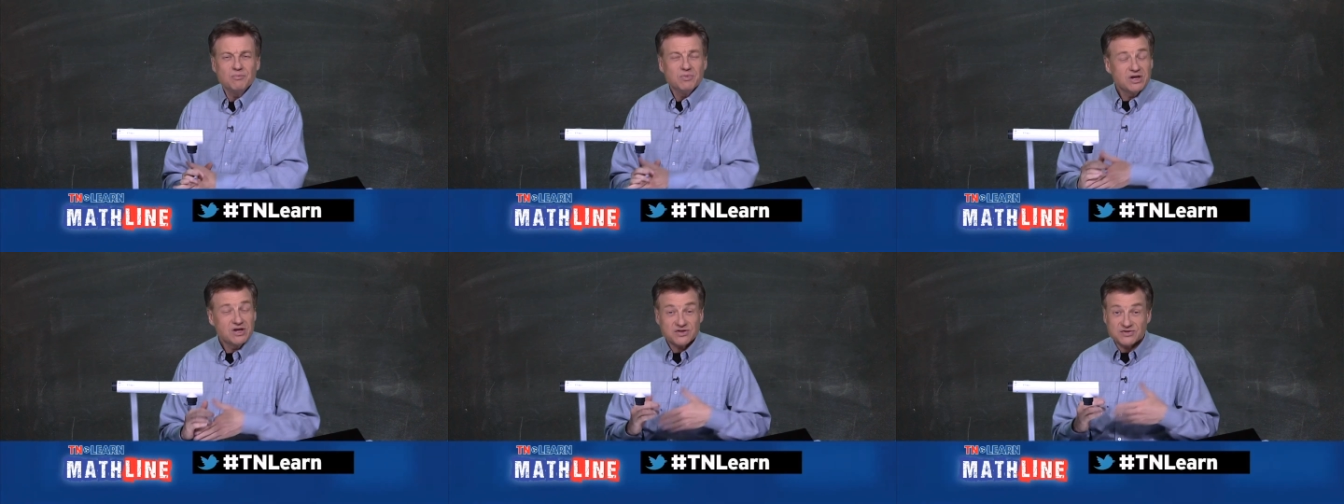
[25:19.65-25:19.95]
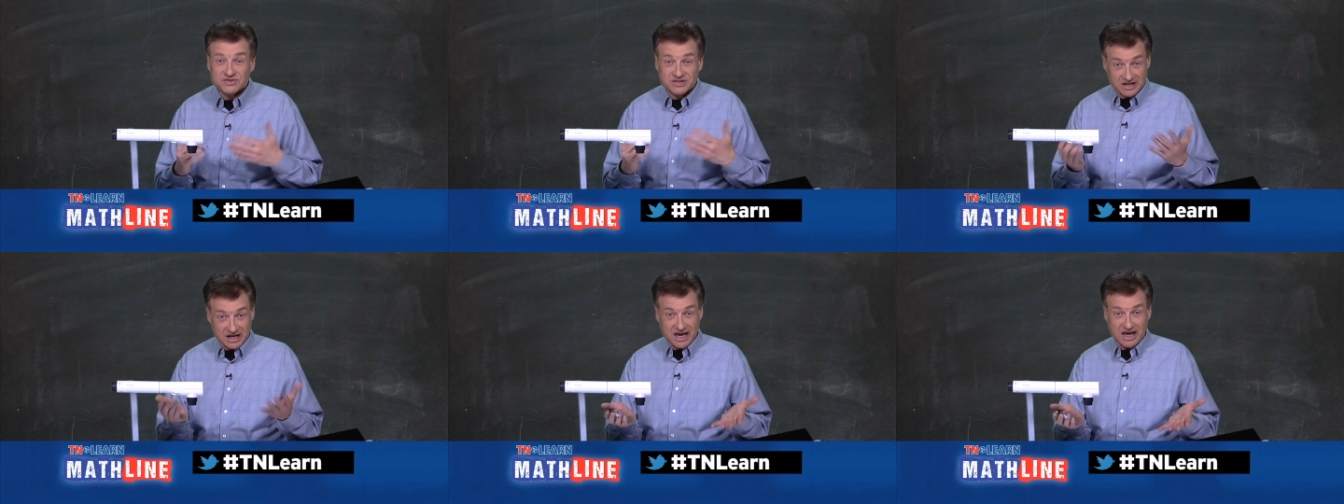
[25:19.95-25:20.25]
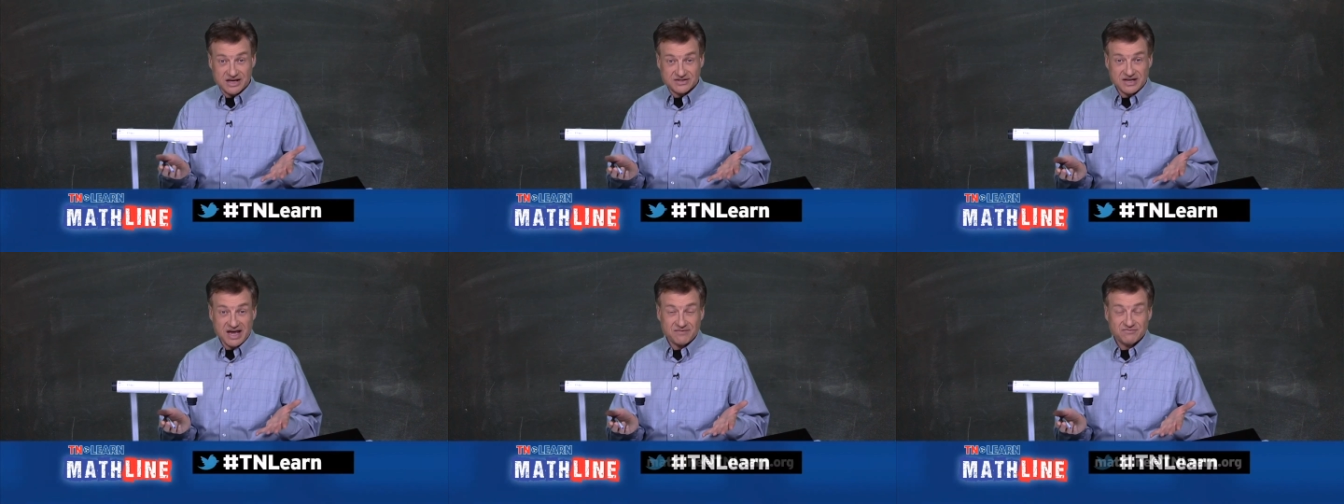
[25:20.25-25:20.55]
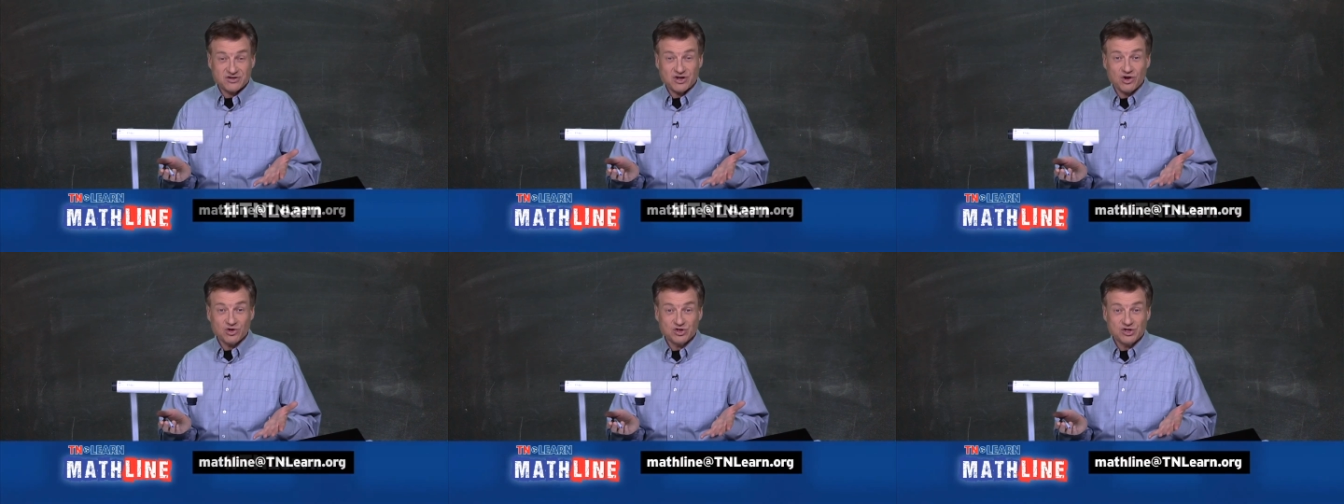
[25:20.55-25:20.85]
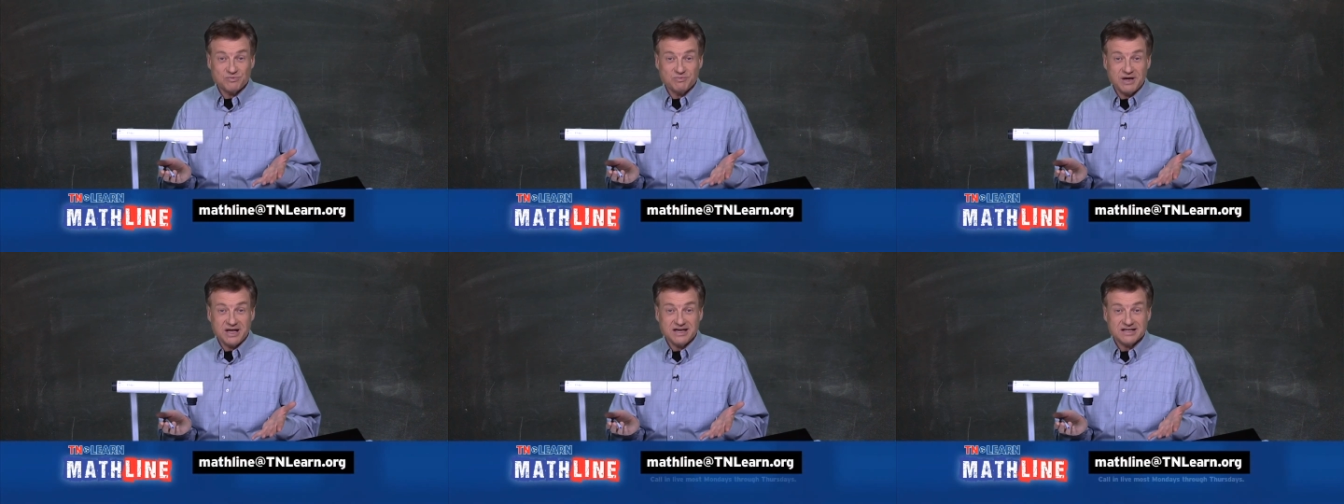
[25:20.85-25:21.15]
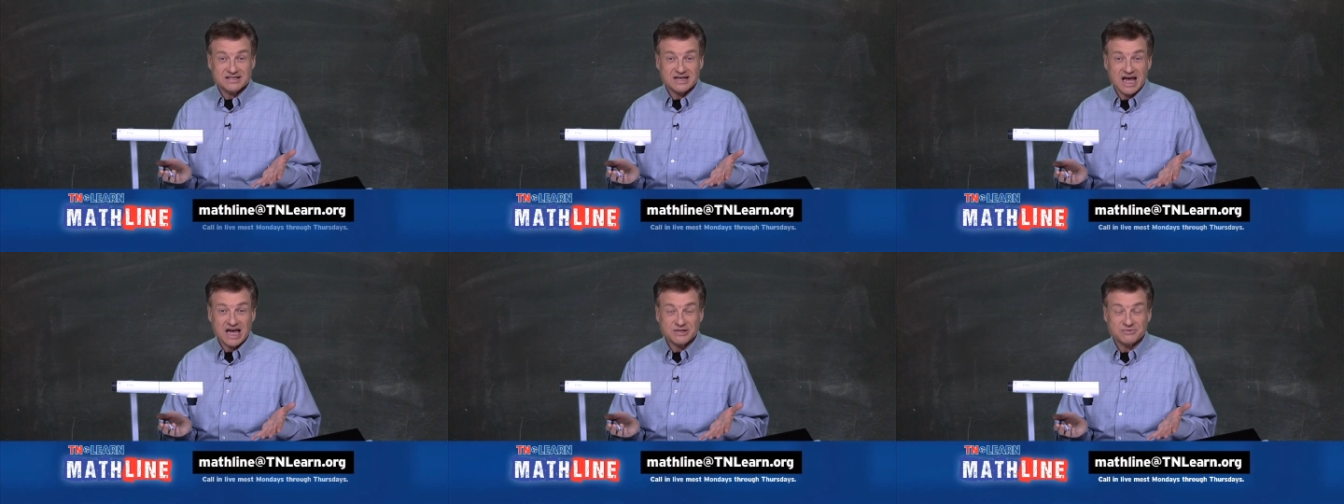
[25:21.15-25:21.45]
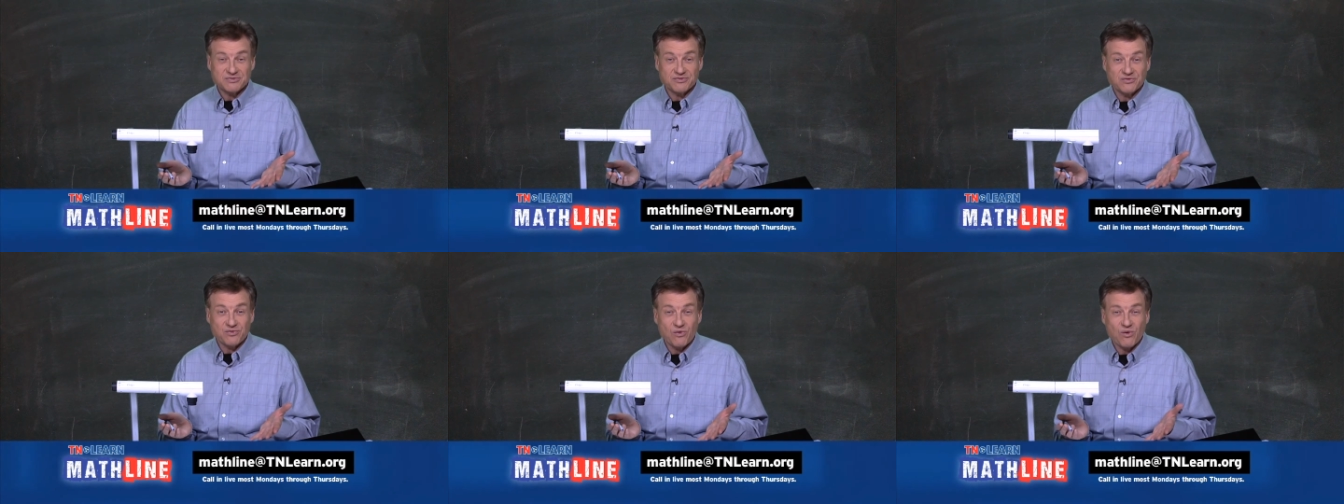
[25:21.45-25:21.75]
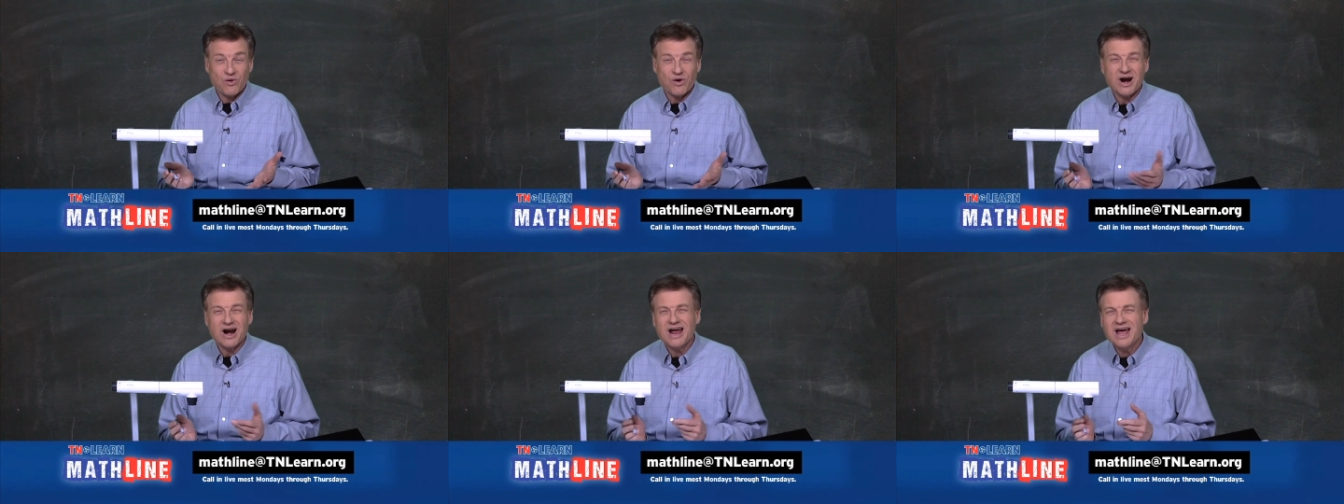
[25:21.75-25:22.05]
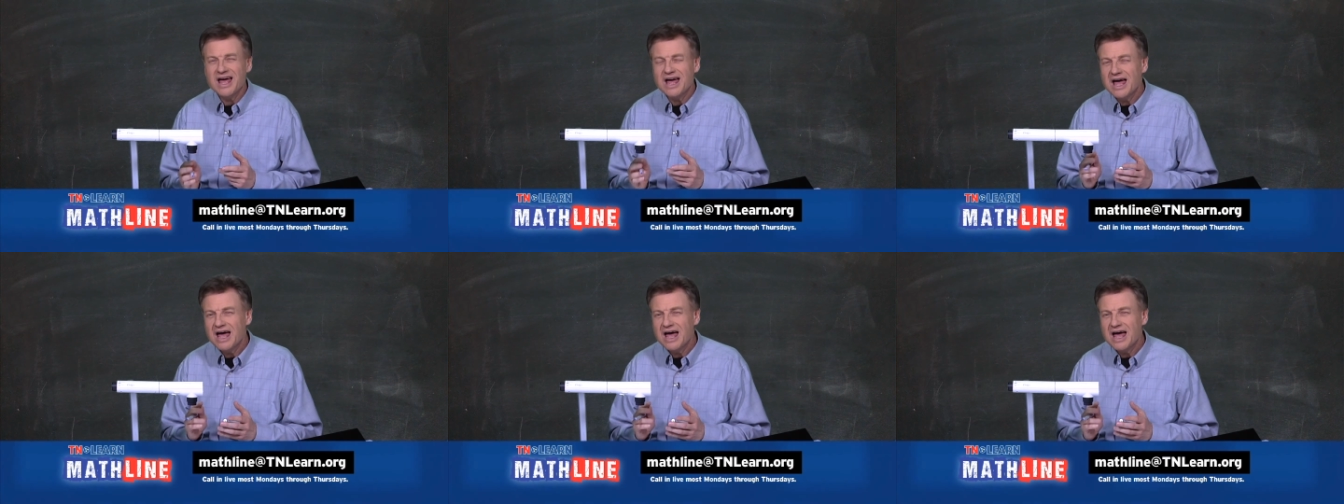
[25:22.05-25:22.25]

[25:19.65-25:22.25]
Because, as I've told you many times before,